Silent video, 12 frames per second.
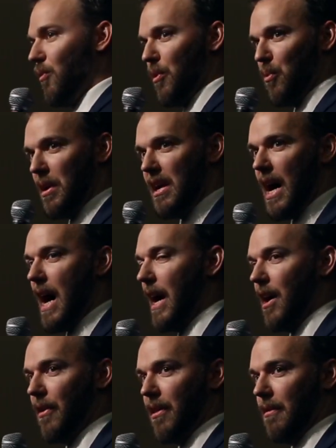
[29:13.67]
When we
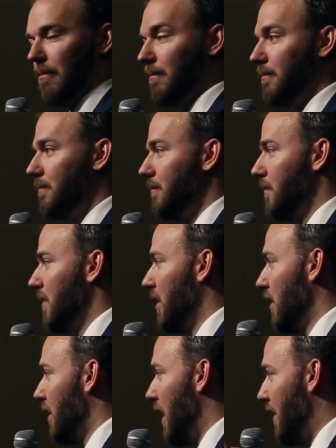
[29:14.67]
hire them
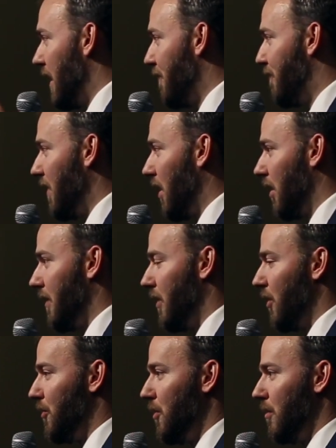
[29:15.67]
and they fail
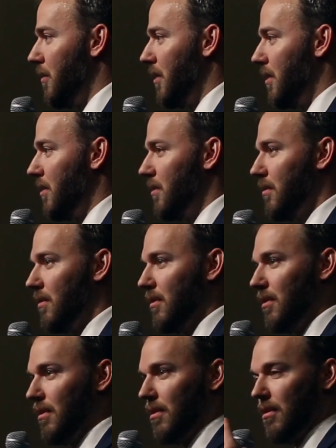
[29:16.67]
in their duty
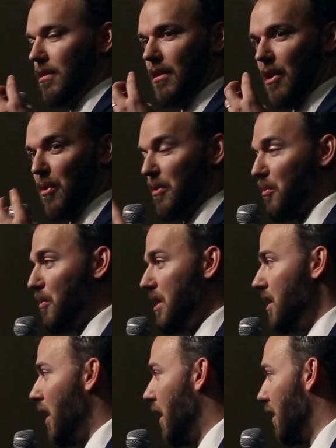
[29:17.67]
and we
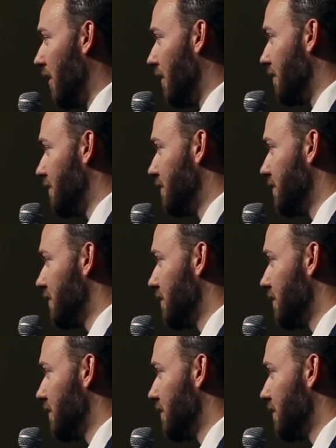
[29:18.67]
rehire them,